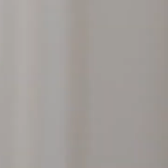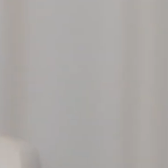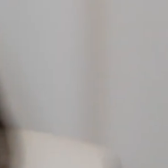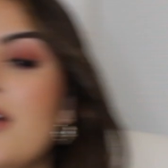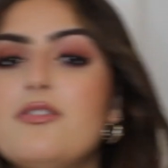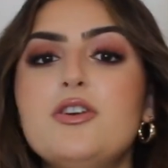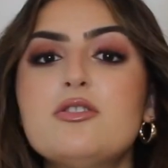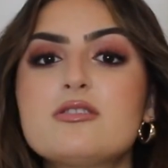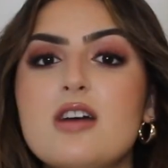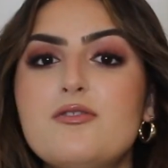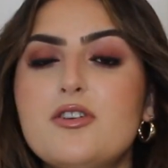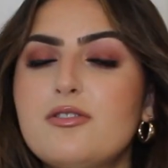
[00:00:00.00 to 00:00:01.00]
So if you
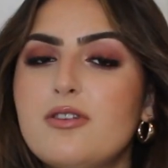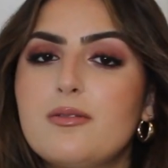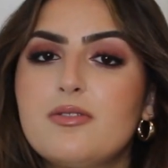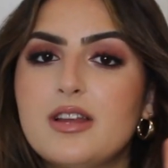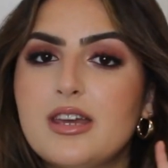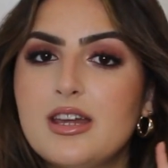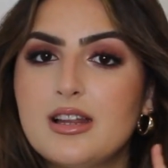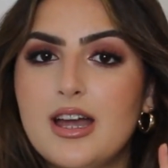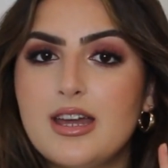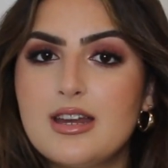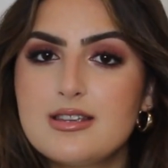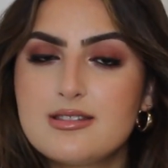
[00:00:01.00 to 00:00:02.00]
suffer from
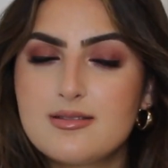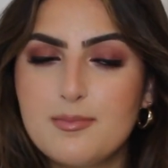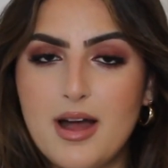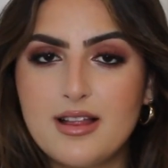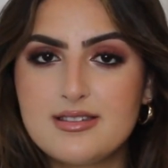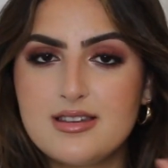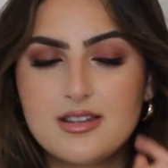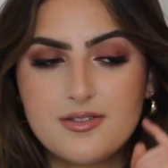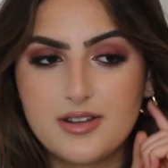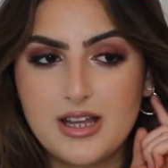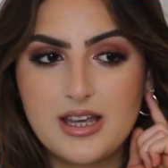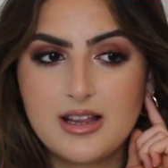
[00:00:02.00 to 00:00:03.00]
folliculitis, Malassezia
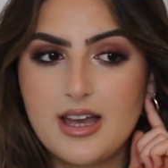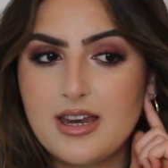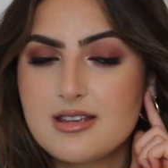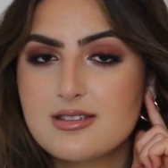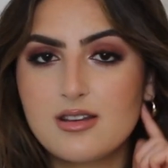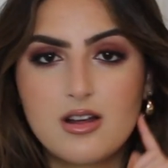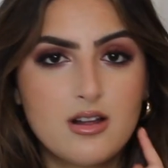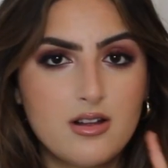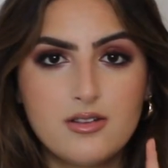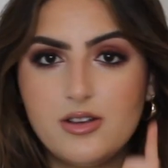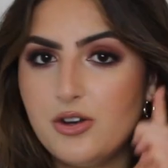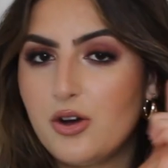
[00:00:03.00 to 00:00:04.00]
folliculitis,
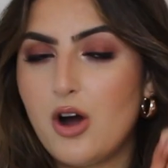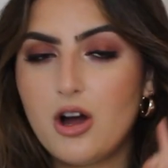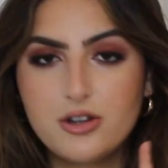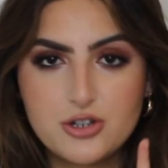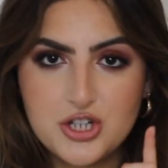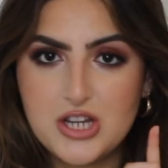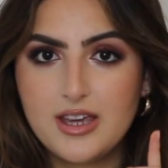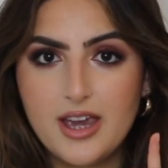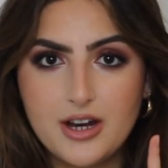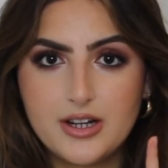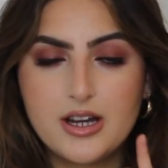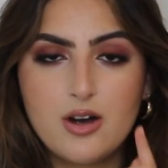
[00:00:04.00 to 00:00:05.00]
you know, on your cheek
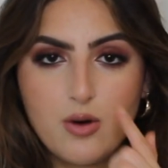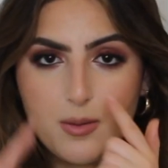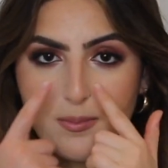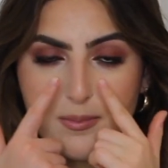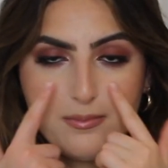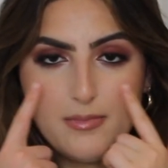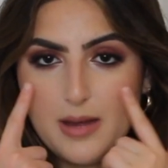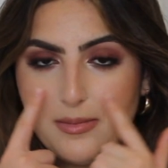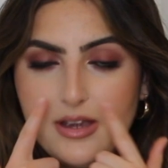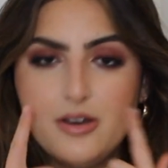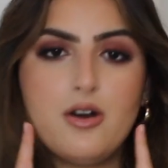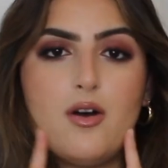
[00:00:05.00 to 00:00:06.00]
area, or maybe,
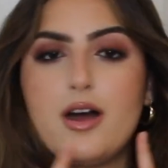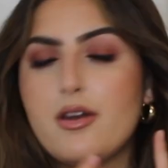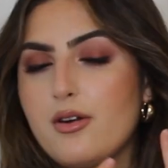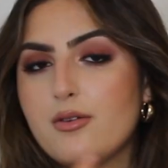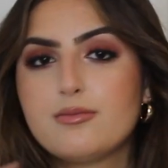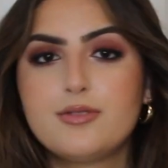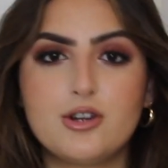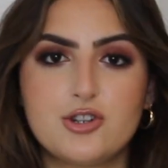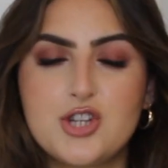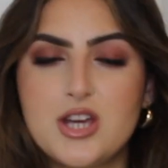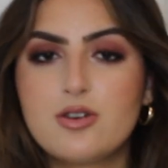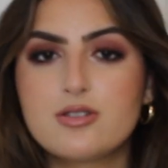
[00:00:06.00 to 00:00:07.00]
you know, I don't know, your
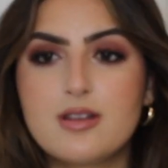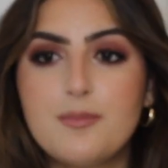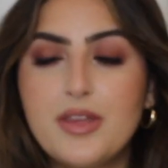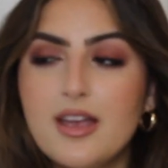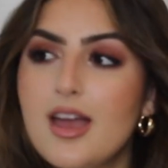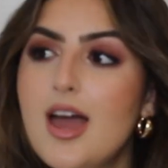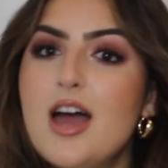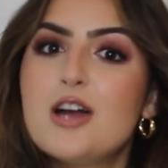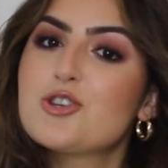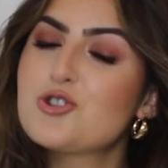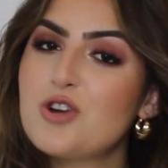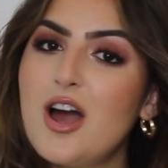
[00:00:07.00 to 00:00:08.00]
chin or something,
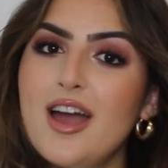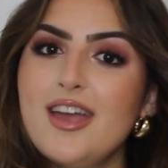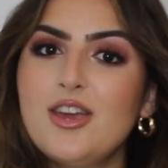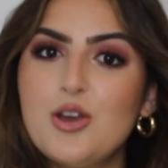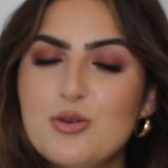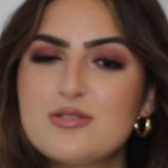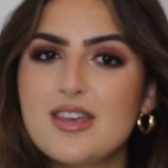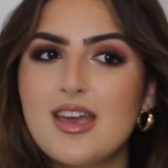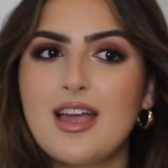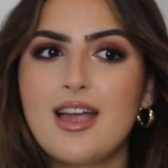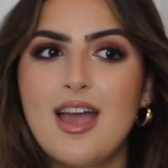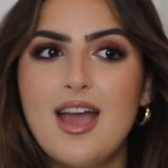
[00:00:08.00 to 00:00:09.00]
try
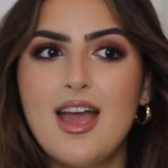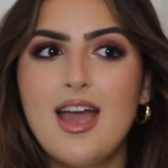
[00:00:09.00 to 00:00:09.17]
using